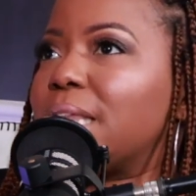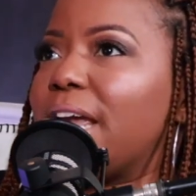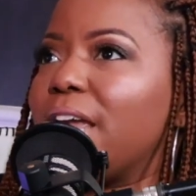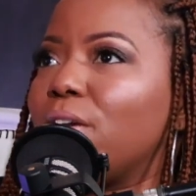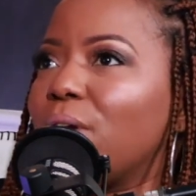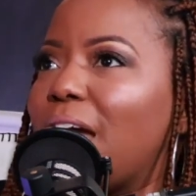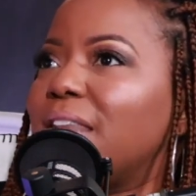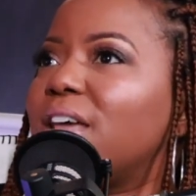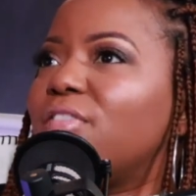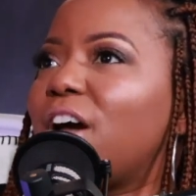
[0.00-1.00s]
Like, I
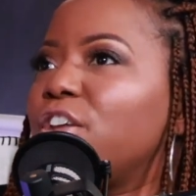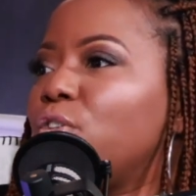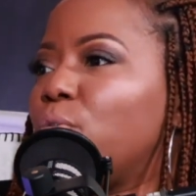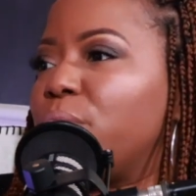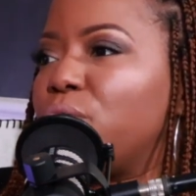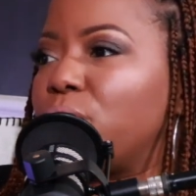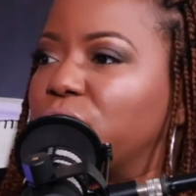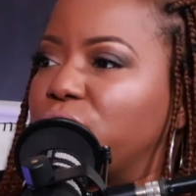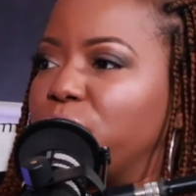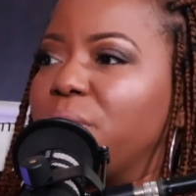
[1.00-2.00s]
love how you open
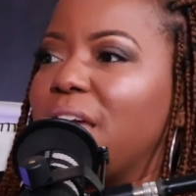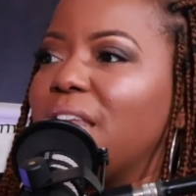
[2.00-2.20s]
doors for me.